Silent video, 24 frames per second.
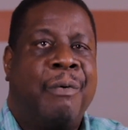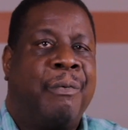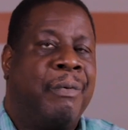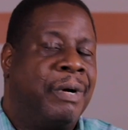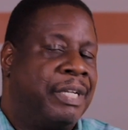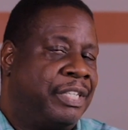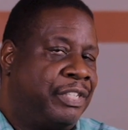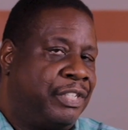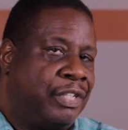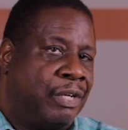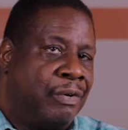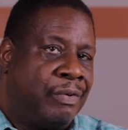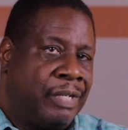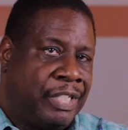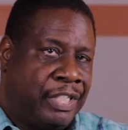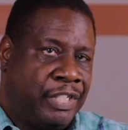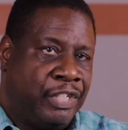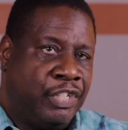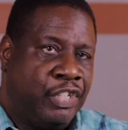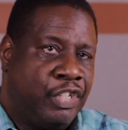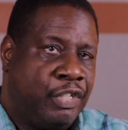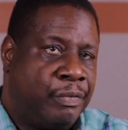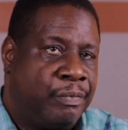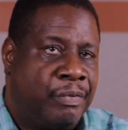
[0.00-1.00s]
What's so
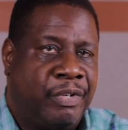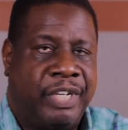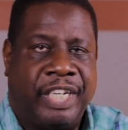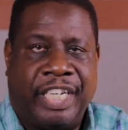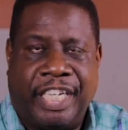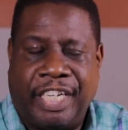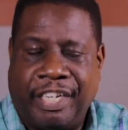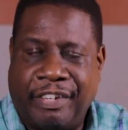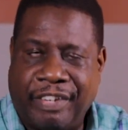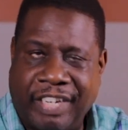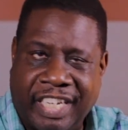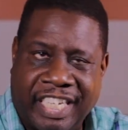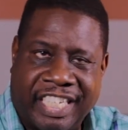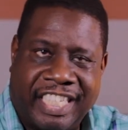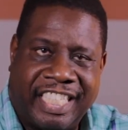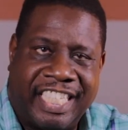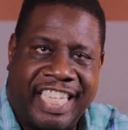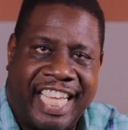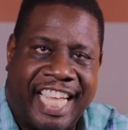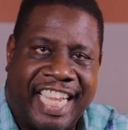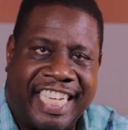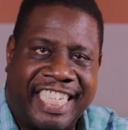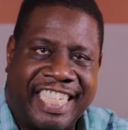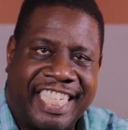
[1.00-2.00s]
unusual here is
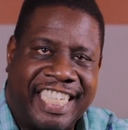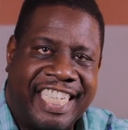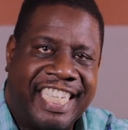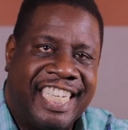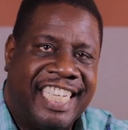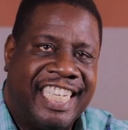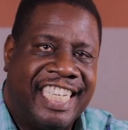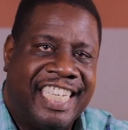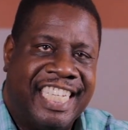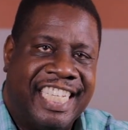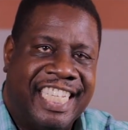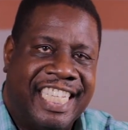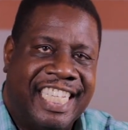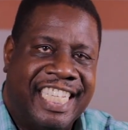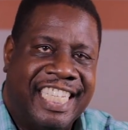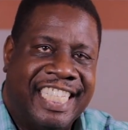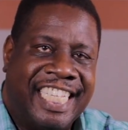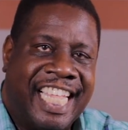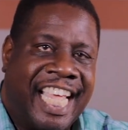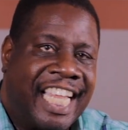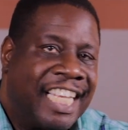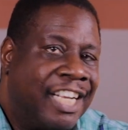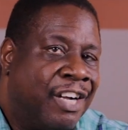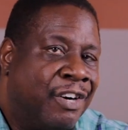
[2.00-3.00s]
that
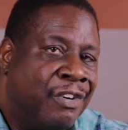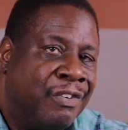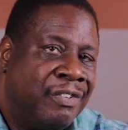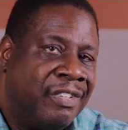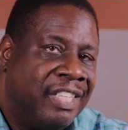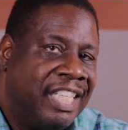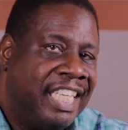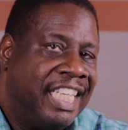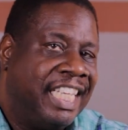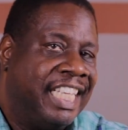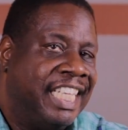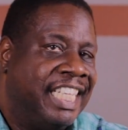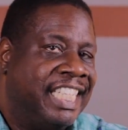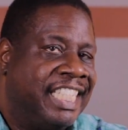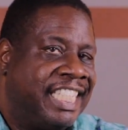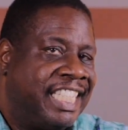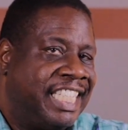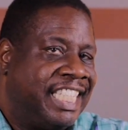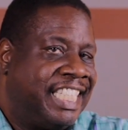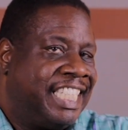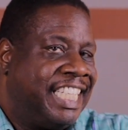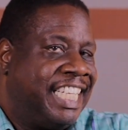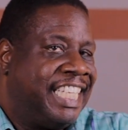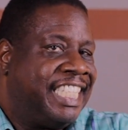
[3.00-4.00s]
not only
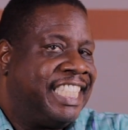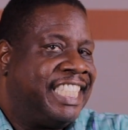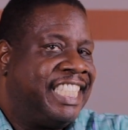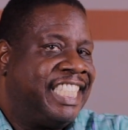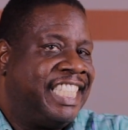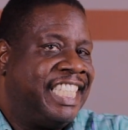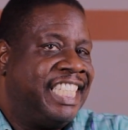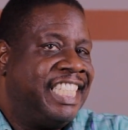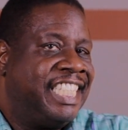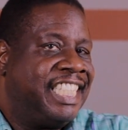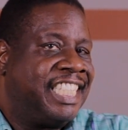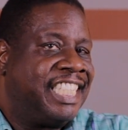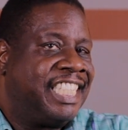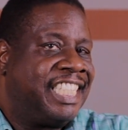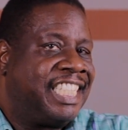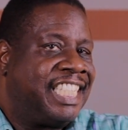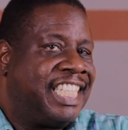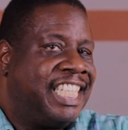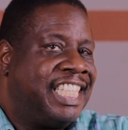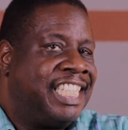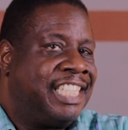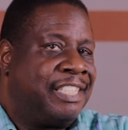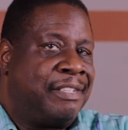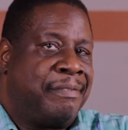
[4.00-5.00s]
is it that
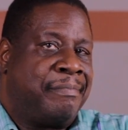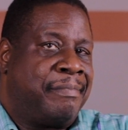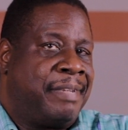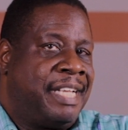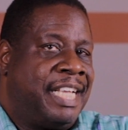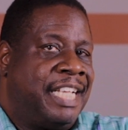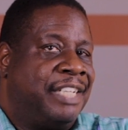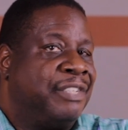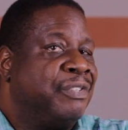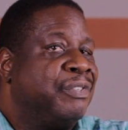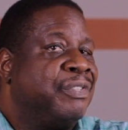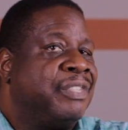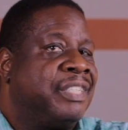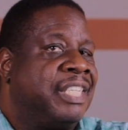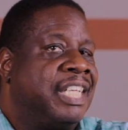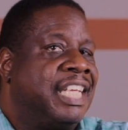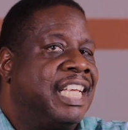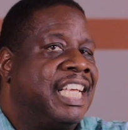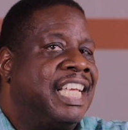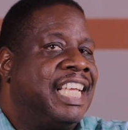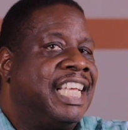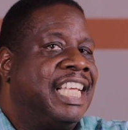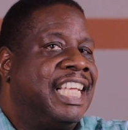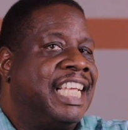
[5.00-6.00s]
Jesus is a man who's
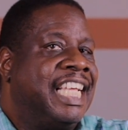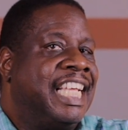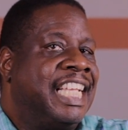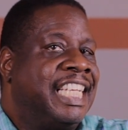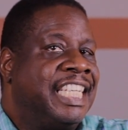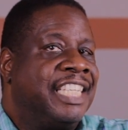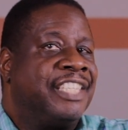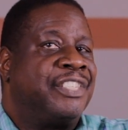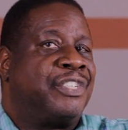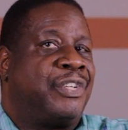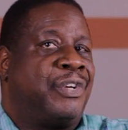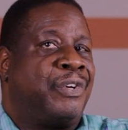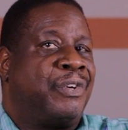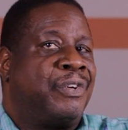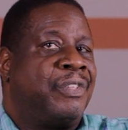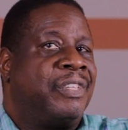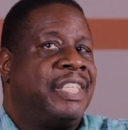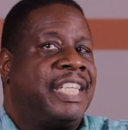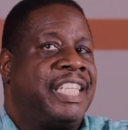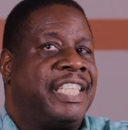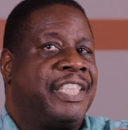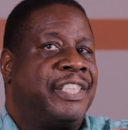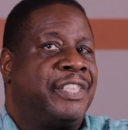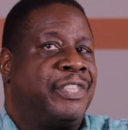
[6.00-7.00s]
in his
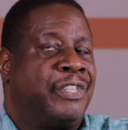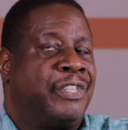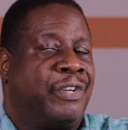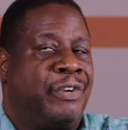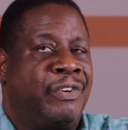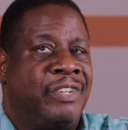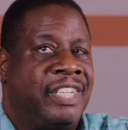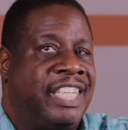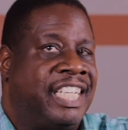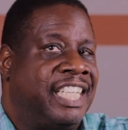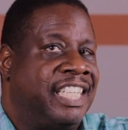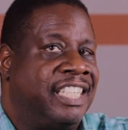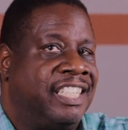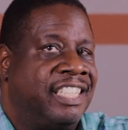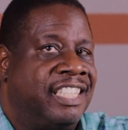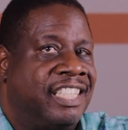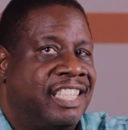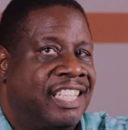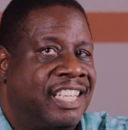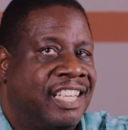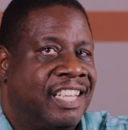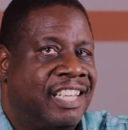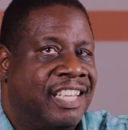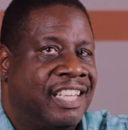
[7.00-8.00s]
early
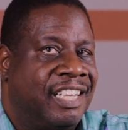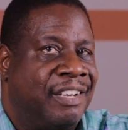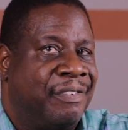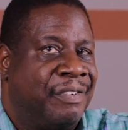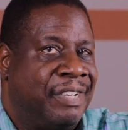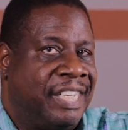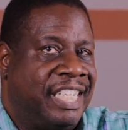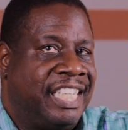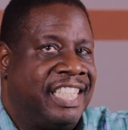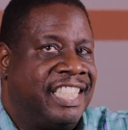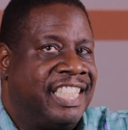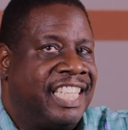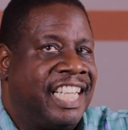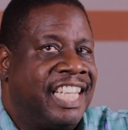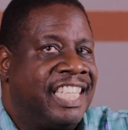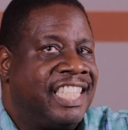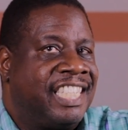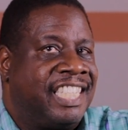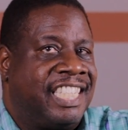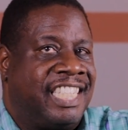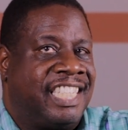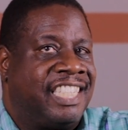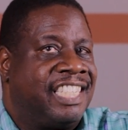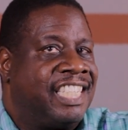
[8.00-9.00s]
30s when he
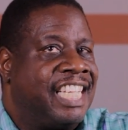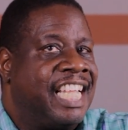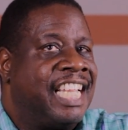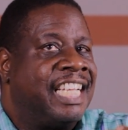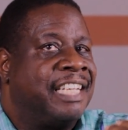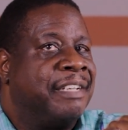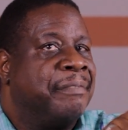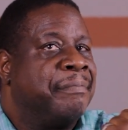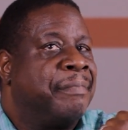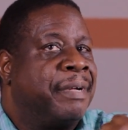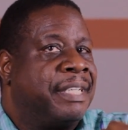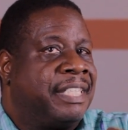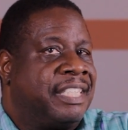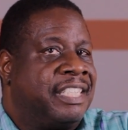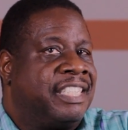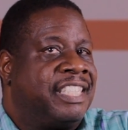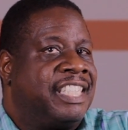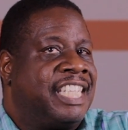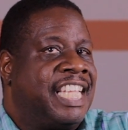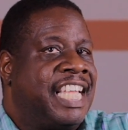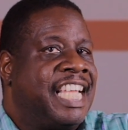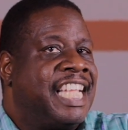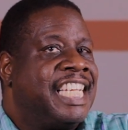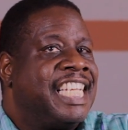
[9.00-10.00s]
says this, but the
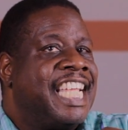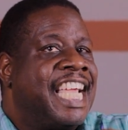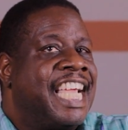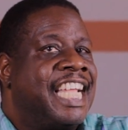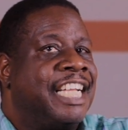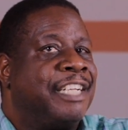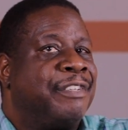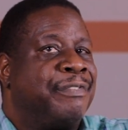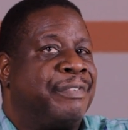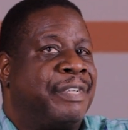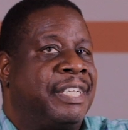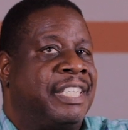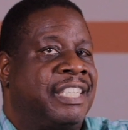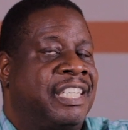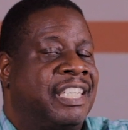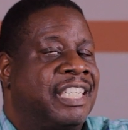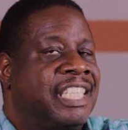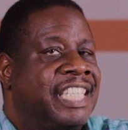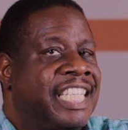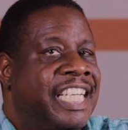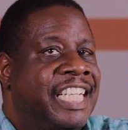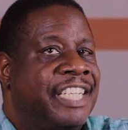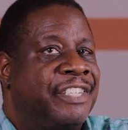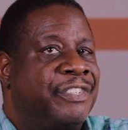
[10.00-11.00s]
Sanhedrin, the
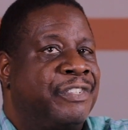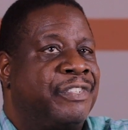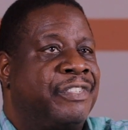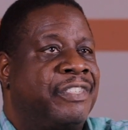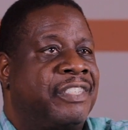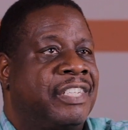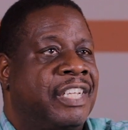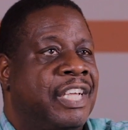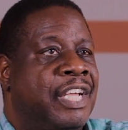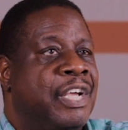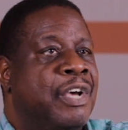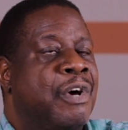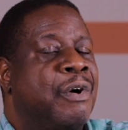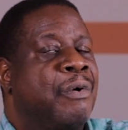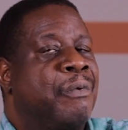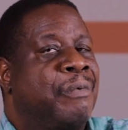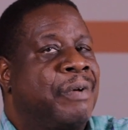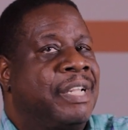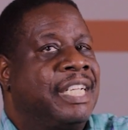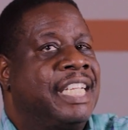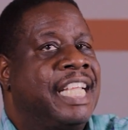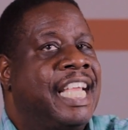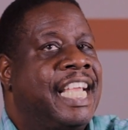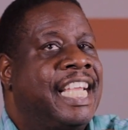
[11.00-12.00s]
leaders,
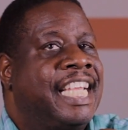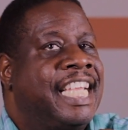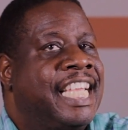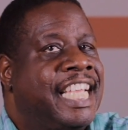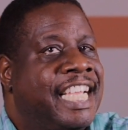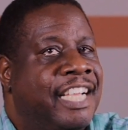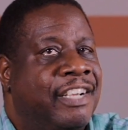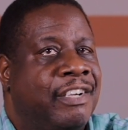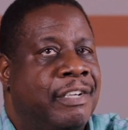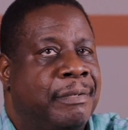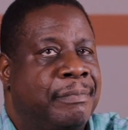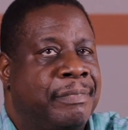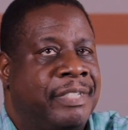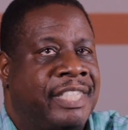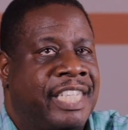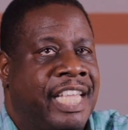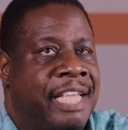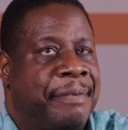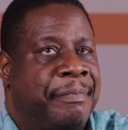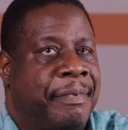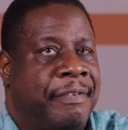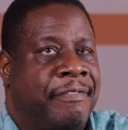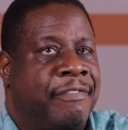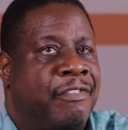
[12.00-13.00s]
when they hear him
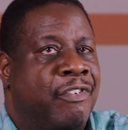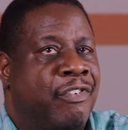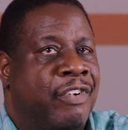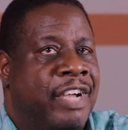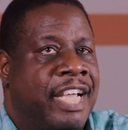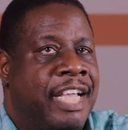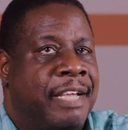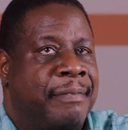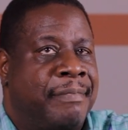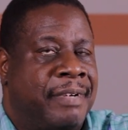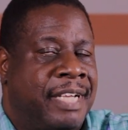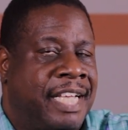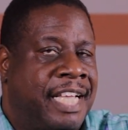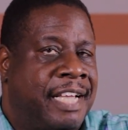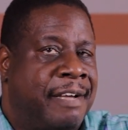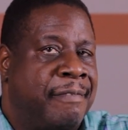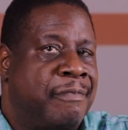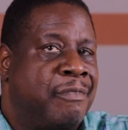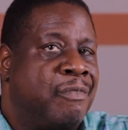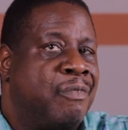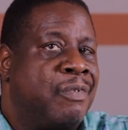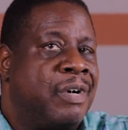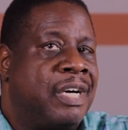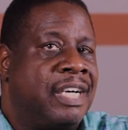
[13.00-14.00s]
say, before
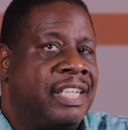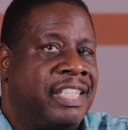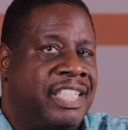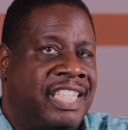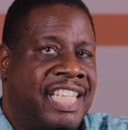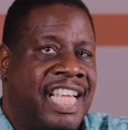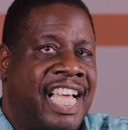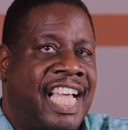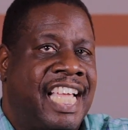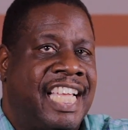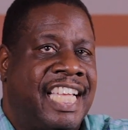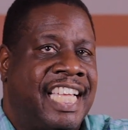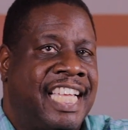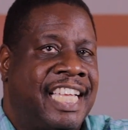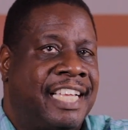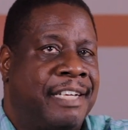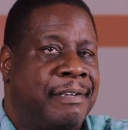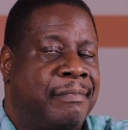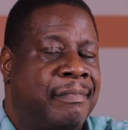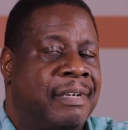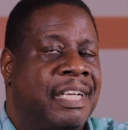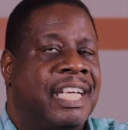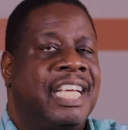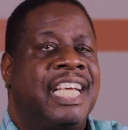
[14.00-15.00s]
Abraham was, I
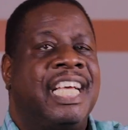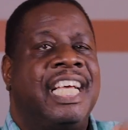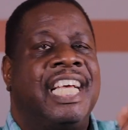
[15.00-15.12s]
am,